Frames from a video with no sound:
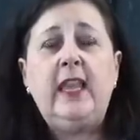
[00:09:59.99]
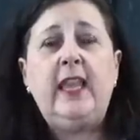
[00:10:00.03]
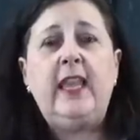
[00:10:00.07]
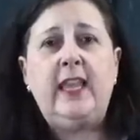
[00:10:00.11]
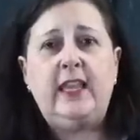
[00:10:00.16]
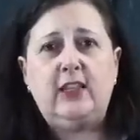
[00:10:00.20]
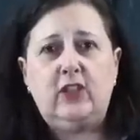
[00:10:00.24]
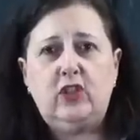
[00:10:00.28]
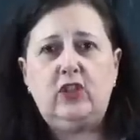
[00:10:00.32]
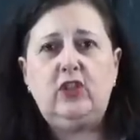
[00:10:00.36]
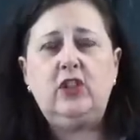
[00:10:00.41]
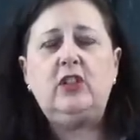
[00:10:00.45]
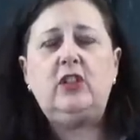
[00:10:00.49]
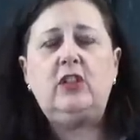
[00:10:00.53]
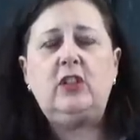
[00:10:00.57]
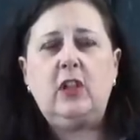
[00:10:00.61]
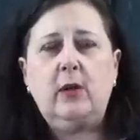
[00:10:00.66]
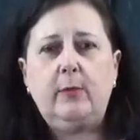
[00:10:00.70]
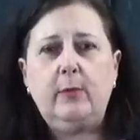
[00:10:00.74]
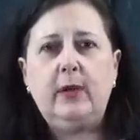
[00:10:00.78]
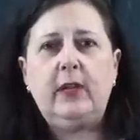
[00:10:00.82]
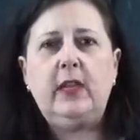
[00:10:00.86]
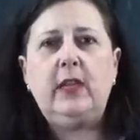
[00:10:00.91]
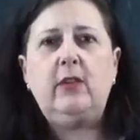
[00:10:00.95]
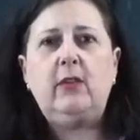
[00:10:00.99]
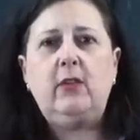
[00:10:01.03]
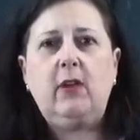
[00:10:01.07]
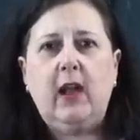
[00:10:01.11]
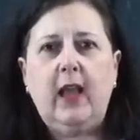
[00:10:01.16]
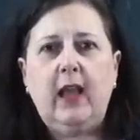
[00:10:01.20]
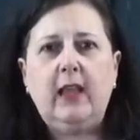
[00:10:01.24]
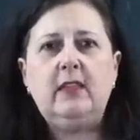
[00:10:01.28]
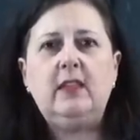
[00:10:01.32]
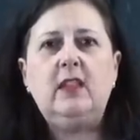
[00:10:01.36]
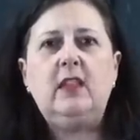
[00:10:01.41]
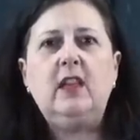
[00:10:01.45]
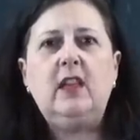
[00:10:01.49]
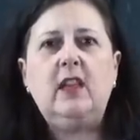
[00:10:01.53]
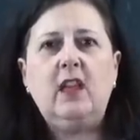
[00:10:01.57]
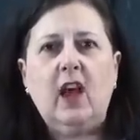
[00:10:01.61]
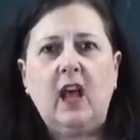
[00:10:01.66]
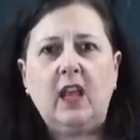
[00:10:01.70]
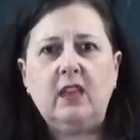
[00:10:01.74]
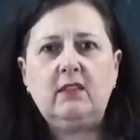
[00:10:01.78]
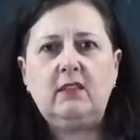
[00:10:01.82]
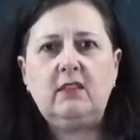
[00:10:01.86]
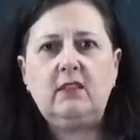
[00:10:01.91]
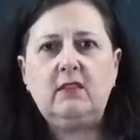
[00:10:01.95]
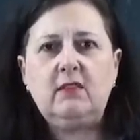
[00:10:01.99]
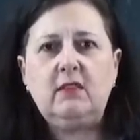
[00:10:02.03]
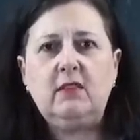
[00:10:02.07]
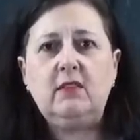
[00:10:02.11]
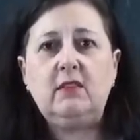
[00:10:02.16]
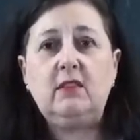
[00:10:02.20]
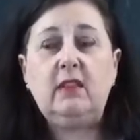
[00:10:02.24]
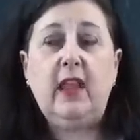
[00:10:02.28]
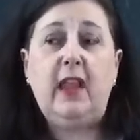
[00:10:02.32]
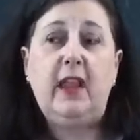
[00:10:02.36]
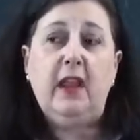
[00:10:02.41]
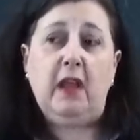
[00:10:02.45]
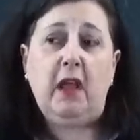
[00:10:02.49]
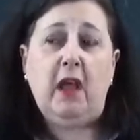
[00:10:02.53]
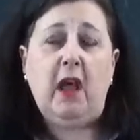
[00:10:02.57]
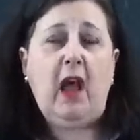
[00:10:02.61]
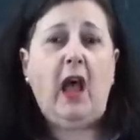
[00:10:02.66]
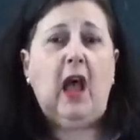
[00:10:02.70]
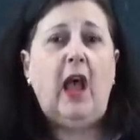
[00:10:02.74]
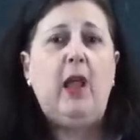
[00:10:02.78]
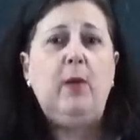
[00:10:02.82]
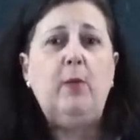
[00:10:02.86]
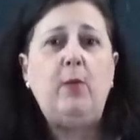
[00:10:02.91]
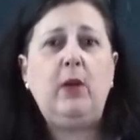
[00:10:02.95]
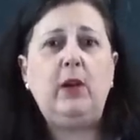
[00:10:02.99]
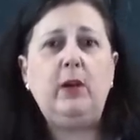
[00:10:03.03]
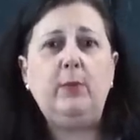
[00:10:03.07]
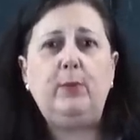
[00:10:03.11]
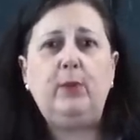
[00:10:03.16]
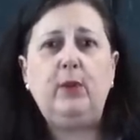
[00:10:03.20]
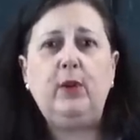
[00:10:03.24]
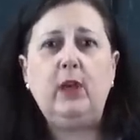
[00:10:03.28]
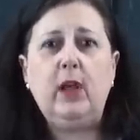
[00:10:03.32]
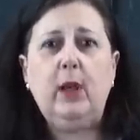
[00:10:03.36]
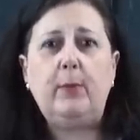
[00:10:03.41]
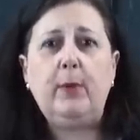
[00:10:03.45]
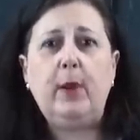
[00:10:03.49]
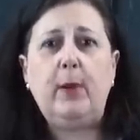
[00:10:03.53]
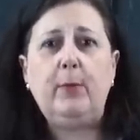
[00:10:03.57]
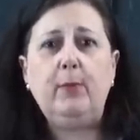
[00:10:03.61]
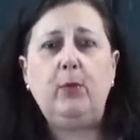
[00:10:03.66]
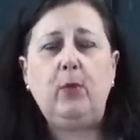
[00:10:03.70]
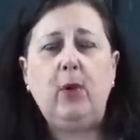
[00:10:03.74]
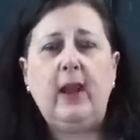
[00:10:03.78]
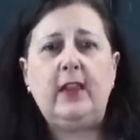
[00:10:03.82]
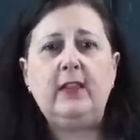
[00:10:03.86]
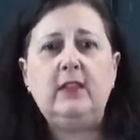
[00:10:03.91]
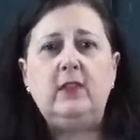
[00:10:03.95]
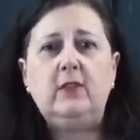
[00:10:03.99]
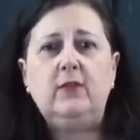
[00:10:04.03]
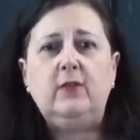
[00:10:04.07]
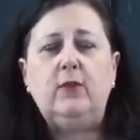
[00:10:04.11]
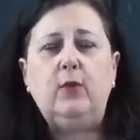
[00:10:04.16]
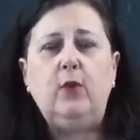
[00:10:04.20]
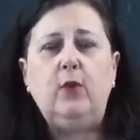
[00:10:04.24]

It's just somebody who has the guts to say, I want to put up a price of